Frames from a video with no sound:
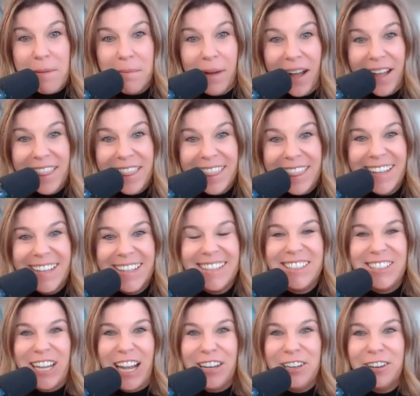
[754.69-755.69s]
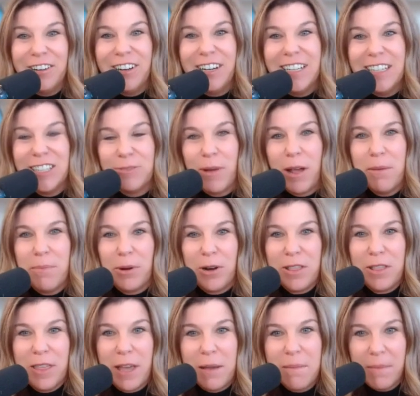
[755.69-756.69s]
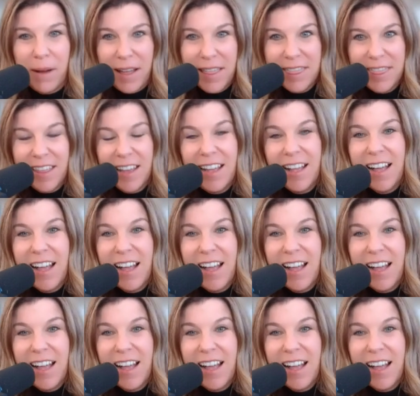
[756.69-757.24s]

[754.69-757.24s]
month. January is my birthday month.